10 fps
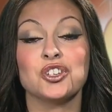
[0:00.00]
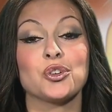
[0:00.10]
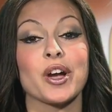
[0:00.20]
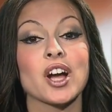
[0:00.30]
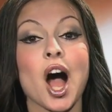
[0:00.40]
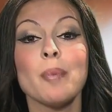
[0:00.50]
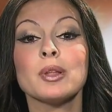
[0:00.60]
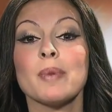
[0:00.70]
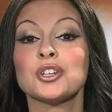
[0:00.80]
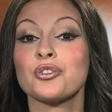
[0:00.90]
enjoy
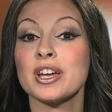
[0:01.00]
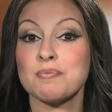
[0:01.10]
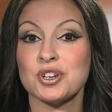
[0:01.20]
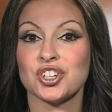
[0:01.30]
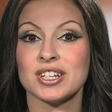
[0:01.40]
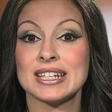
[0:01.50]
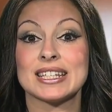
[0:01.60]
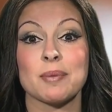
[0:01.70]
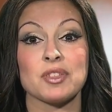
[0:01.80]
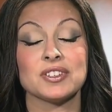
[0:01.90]
complimentary admission to
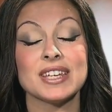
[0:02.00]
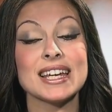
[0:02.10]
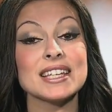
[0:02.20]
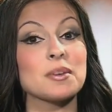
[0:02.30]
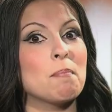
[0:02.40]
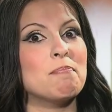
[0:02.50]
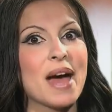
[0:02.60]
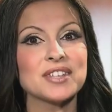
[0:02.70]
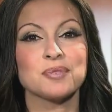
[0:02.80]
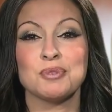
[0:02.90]
some of the city's
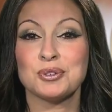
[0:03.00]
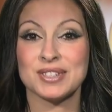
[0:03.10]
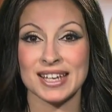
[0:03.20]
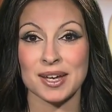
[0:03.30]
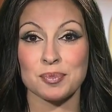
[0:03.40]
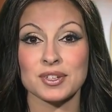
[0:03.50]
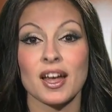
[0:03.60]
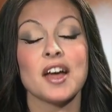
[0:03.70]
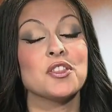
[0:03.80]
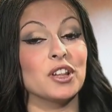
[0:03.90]
best museums.
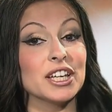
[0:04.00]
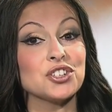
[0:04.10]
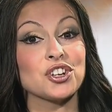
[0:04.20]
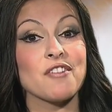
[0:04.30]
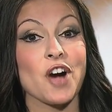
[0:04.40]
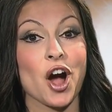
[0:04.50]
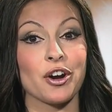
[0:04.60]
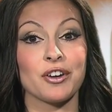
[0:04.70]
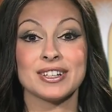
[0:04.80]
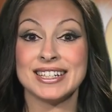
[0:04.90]
The Legion of
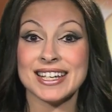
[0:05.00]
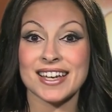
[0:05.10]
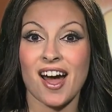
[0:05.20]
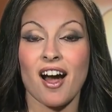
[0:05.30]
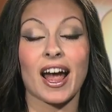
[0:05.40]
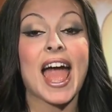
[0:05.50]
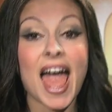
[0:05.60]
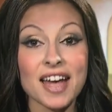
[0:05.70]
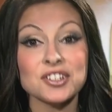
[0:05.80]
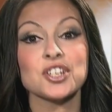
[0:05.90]
Honor, D. Young,
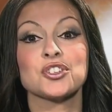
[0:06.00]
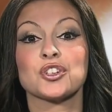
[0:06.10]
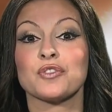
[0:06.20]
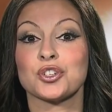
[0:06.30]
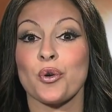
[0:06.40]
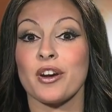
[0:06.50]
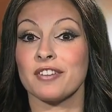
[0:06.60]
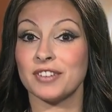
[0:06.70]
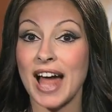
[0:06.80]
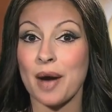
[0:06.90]
and Conservatory
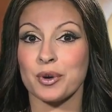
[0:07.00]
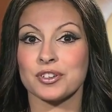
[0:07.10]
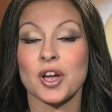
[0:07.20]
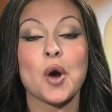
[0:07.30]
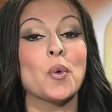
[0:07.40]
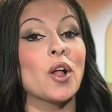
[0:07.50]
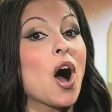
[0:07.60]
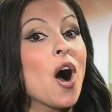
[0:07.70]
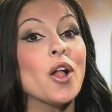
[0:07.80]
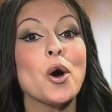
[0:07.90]
of Flowers will
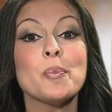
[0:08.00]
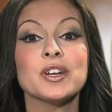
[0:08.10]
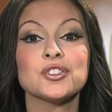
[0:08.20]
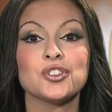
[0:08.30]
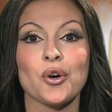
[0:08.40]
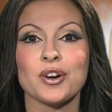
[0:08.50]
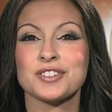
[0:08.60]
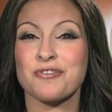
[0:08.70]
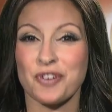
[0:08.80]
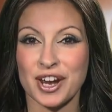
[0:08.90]
all open its
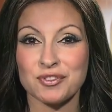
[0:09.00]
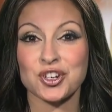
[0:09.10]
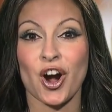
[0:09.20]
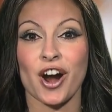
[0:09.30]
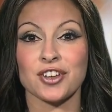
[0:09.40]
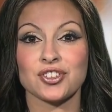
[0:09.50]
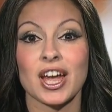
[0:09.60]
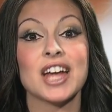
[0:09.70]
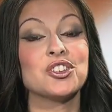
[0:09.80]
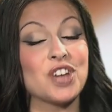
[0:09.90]
doors free of charge.
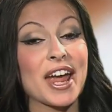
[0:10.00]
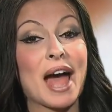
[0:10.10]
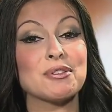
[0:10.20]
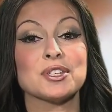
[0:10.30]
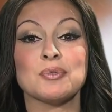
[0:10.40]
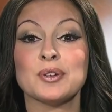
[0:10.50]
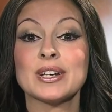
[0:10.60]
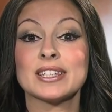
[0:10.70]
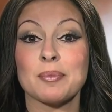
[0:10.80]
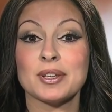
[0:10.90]
Check out some new
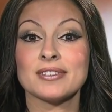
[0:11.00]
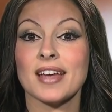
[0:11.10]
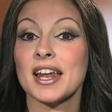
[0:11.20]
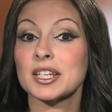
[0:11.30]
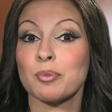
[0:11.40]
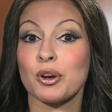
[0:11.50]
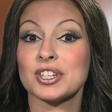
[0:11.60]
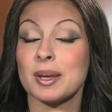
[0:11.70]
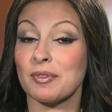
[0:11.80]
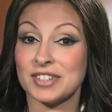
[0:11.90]
exhibits and explore
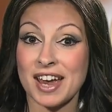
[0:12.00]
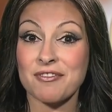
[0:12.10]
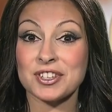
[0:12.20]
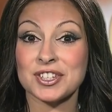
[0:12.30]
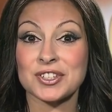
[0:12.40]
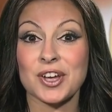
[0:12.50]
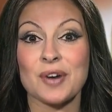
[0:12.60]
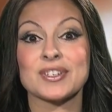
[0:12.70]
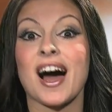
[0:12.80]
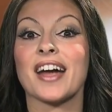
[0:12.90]
some of San
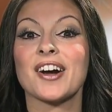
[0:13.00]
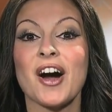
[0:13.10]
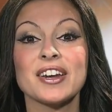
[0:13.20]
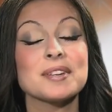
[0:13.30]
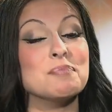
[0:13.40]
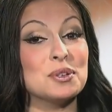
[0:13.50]
Francisco's iconic